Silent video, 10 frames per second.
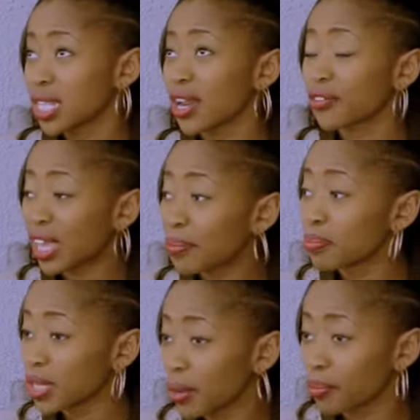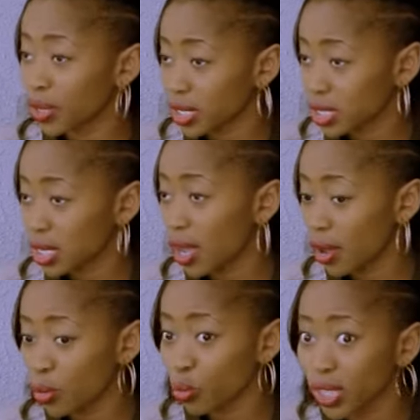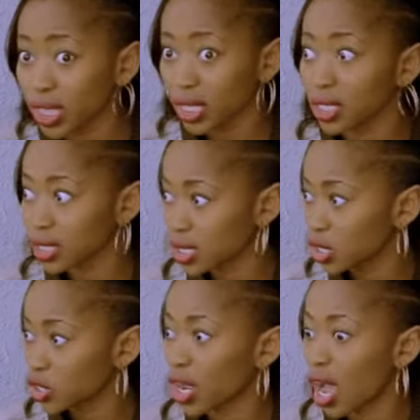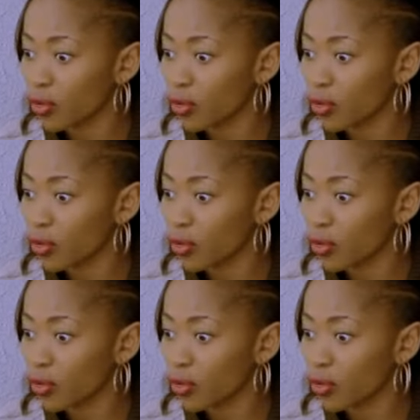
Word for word: that have kept me abreast within this industry.